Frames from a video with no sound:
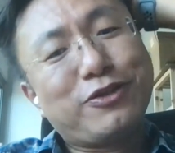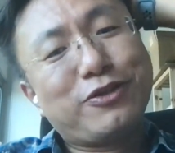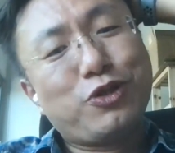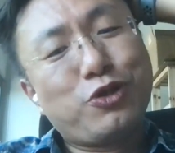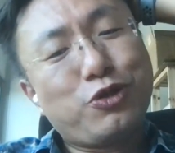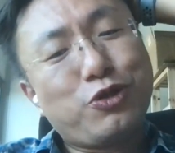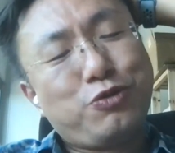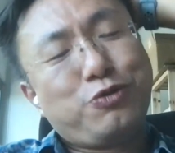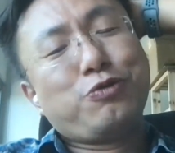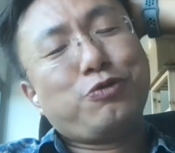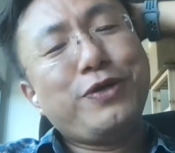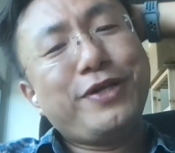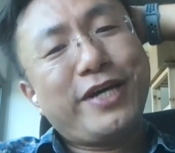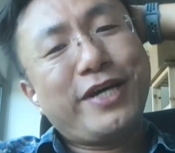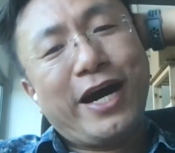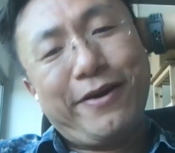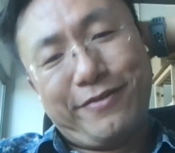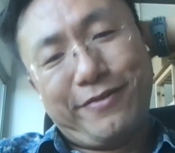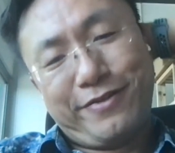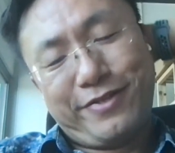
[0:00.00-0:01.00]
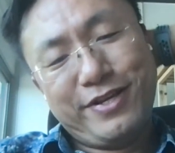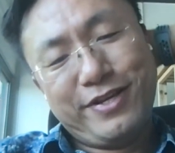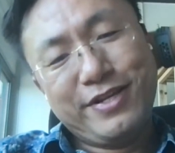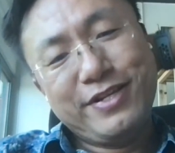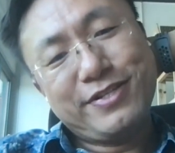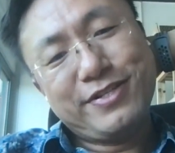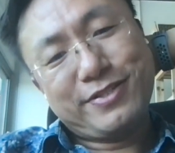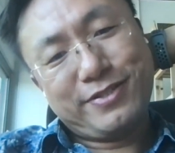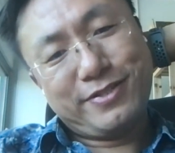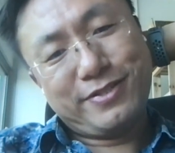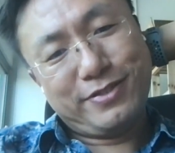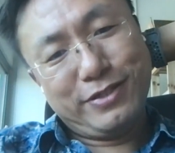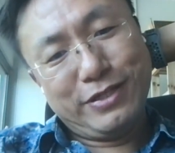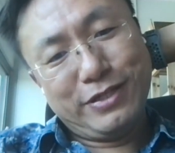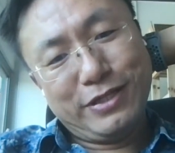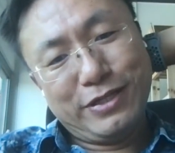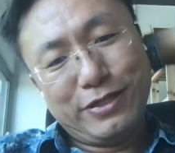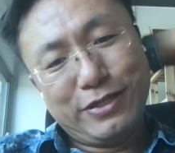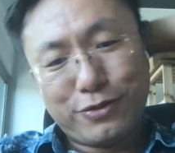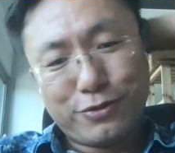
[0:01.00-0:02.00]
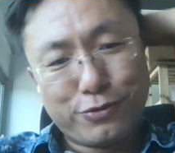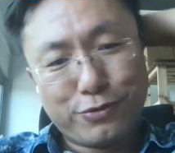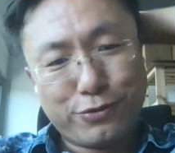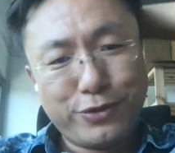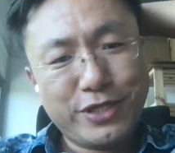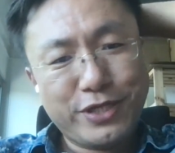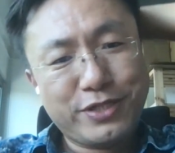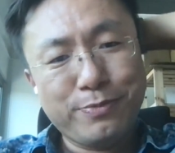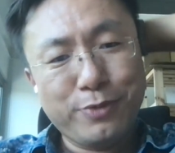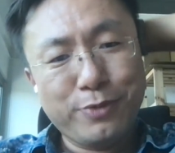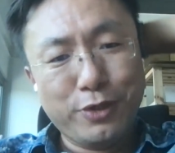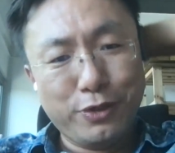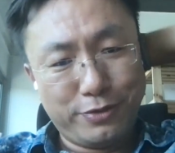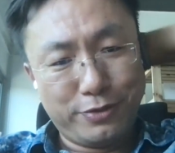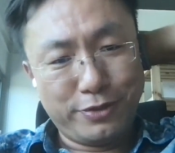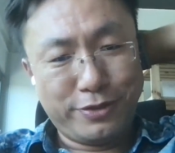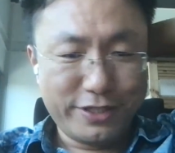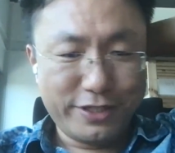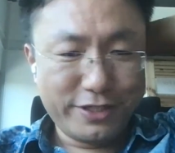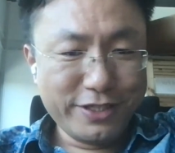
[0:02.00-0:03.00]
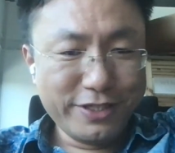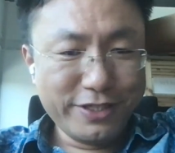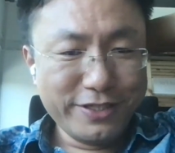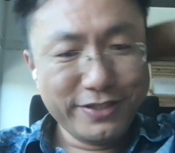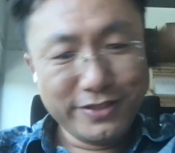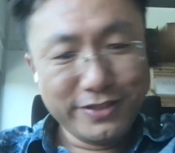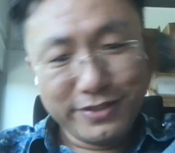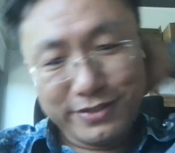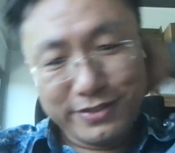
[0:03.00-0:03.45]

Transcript: uh, Doing the hard things creates the moat, right?